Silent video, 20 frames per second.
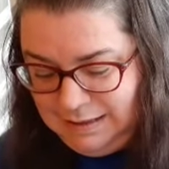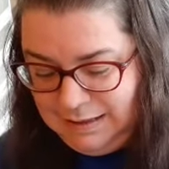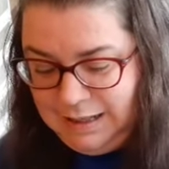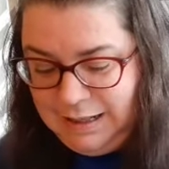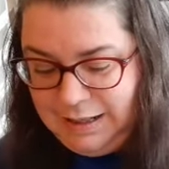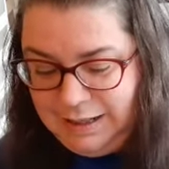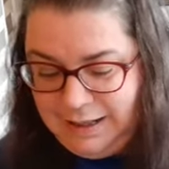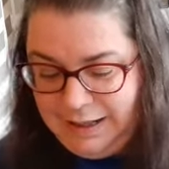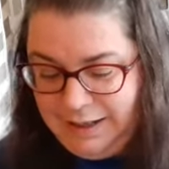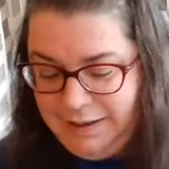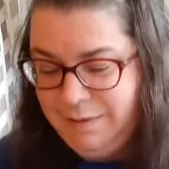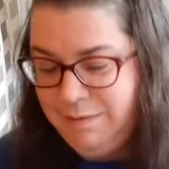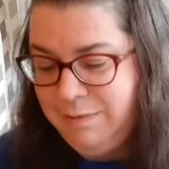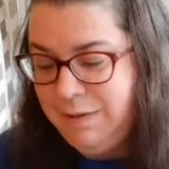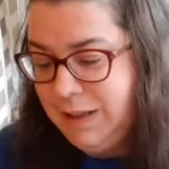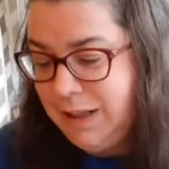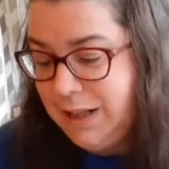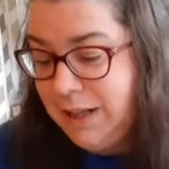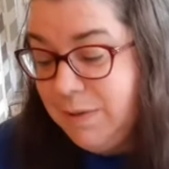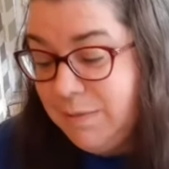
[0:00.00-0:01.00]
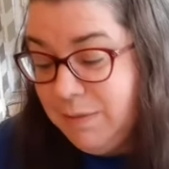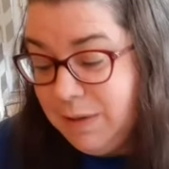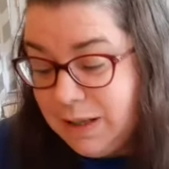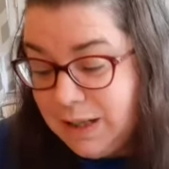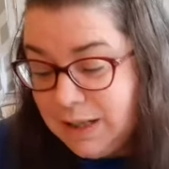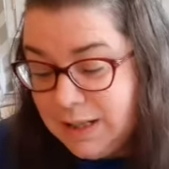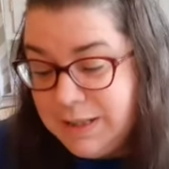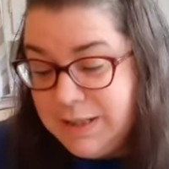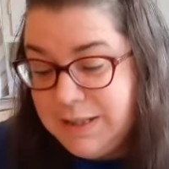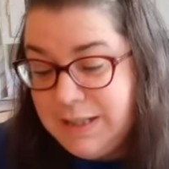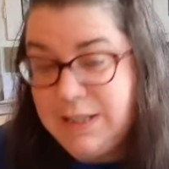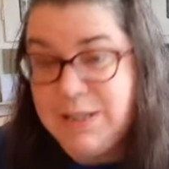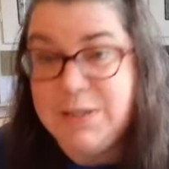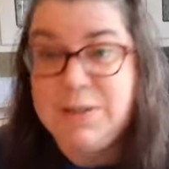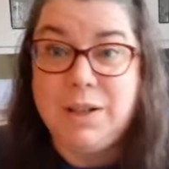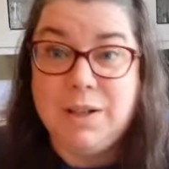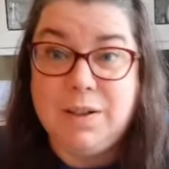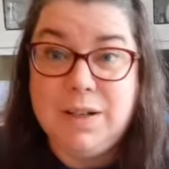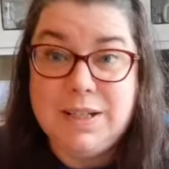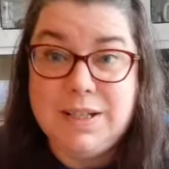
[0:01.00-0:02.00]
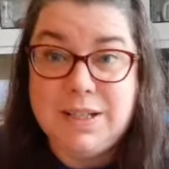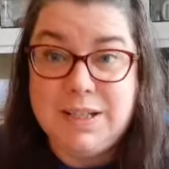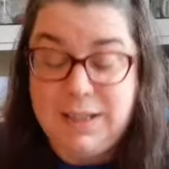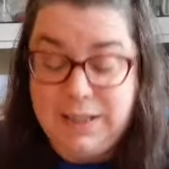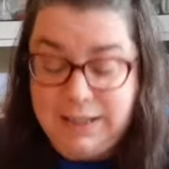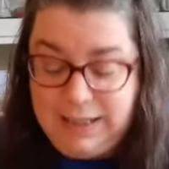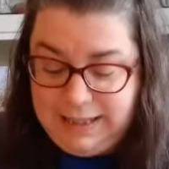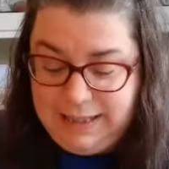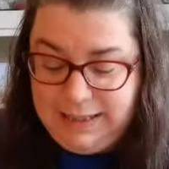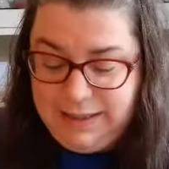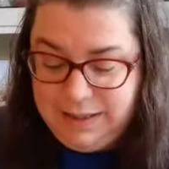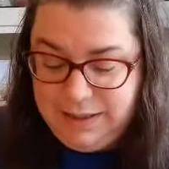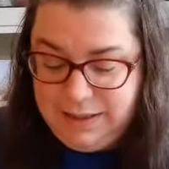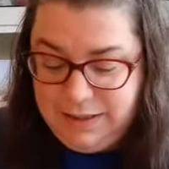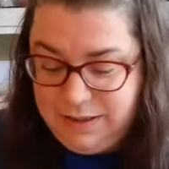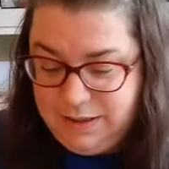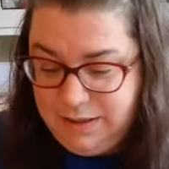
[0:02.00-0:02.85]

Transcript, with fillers: Okay, we're, we're going to say screw it to the ledge.